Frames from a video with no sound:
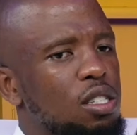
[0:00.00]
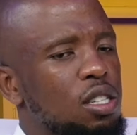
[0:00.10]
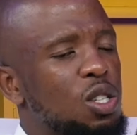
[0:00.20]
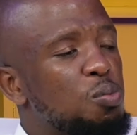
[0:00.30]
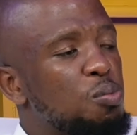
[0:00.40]

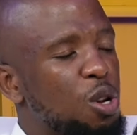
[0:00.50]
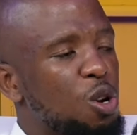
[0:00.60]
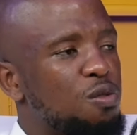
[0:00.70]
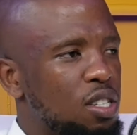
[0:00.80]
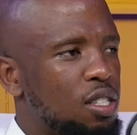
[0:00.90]
the spirit
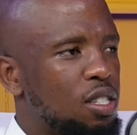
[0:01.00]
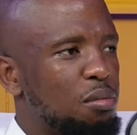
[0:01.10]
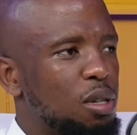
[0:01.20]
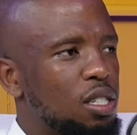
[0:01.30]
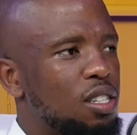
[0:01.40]
of
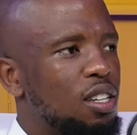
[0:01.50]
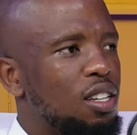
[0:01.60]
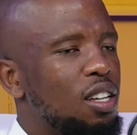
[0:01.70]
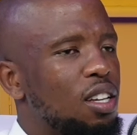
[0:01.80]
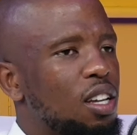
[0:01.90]
discernment.
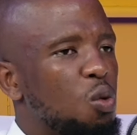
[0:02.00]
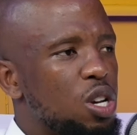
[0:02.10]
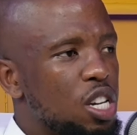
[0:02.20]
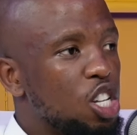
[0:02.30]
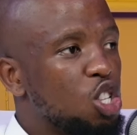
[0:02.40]
Mm. We
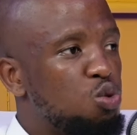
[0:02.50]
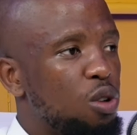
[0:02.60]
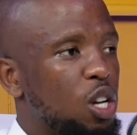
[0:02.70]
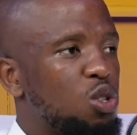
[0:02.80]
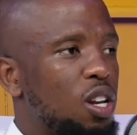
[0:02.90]
need to
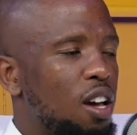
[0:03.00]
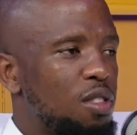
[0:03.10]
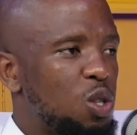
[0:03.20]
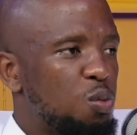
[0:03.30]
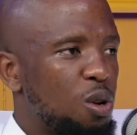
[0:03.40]
actually have
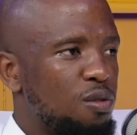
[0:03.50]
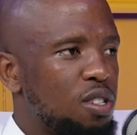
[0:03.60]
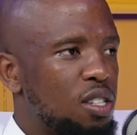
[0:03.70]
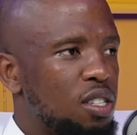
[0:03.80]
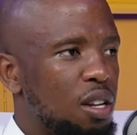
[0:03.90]
the spirit of
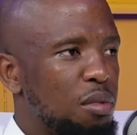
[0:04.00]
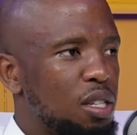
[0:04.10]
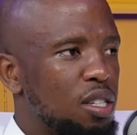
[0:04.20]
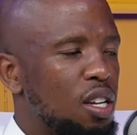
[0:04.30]
discernment.